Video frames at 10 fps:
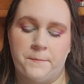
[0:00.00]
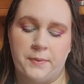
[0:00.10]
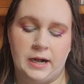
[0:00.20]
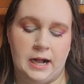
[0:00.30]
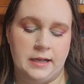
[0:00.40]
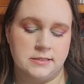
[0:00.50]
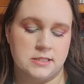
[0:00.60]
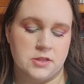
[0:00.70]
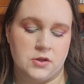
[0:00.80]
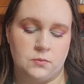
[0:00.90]

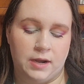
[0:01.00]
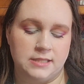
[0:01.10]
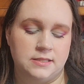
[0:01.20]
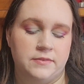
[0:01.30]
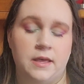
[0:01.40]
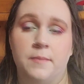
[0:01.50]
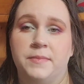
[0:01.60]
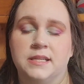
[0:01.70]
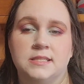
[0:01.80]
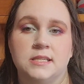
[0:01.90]
But the rest of
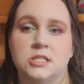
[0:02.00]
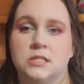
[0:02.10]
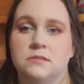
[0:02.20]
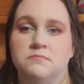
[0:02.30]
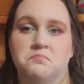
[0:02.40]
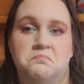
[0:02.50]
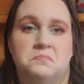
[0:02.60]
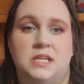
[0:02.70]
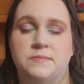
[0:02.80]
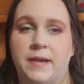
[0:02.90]
them, this
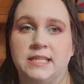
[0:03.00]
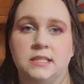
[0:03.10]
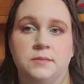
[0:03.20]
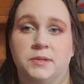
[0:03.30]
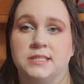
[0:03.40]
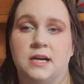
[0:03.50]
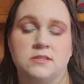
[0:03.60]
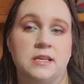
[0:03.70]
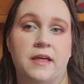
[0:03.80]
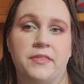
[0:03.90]
basically blends
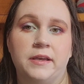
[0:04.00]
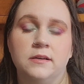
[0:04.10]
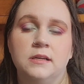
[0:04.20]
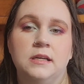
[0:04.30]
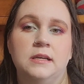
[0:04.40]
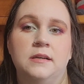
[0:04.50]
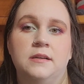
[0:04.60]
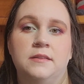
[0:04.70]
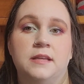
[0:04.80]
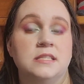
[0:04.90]
out to nothing.
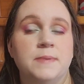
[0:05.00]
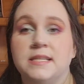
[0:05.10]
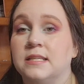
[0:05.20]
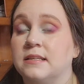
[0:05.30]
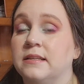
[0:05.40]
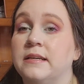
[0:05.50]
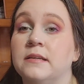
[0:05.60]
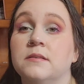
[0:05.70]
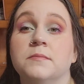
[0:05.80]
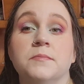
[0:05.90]
This
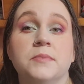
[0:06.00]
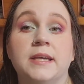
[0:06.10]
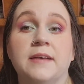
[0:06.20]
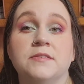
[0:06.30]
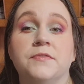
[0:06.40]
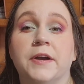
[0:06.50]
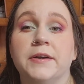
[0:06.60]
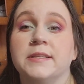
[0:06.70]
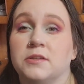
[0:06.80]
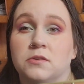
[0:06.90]
basically gives
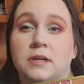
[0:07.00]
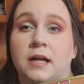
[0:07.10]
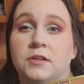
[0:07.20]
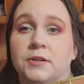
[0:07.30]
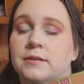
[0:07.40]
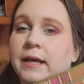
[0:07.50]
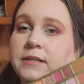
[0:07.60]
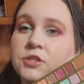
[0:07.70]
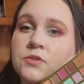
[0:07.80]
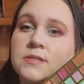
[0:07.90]
very little color.
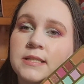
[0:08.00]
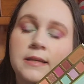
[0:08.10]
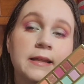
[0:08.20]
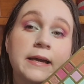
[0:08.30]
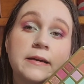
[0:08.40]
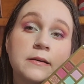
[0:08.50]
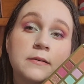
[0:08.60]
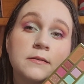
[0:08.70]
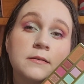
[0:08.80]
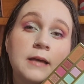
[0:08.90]
Like, do you see like
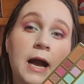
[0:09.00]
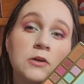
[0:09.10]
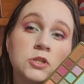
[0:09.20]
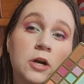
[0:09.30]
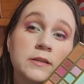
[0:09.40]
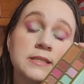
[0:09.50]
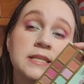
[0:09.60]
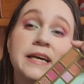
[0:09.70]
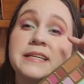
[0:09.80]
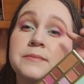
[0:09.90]
how dark
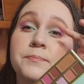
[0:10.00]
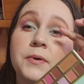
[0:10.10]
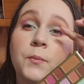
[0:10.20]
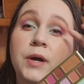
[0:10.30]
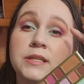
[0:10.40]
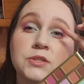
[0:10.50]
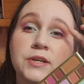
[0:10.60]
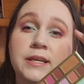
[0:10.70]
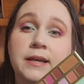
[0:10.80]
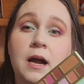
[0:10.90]
this is, but what it's
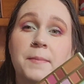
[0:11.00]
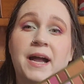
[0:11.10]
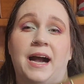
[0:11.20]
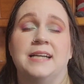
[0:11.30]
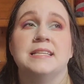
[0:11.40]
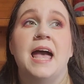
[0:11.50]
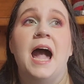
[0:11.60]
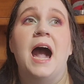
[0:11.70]
looking like on my eyes?